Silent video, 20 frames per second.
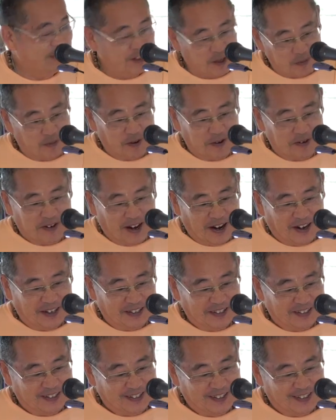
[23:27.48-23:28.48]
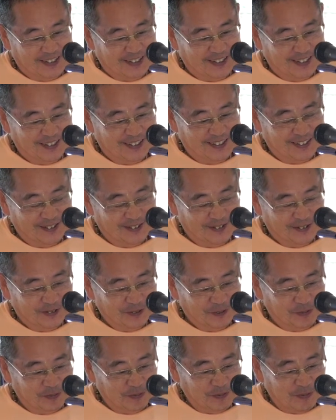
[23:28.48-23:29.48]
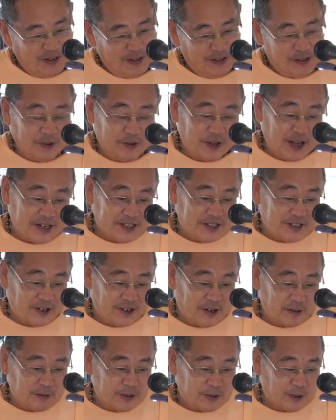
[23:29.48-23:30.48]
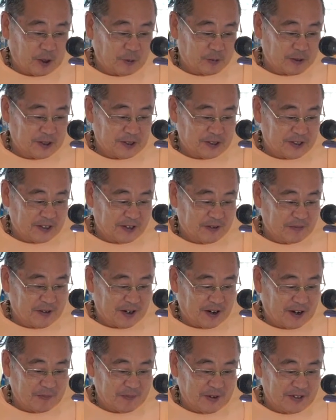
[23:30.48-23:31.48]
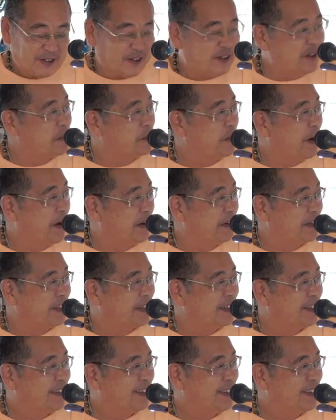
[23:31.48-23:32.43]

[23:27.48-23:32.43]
so the bird dies. So that's our absorption in our material body.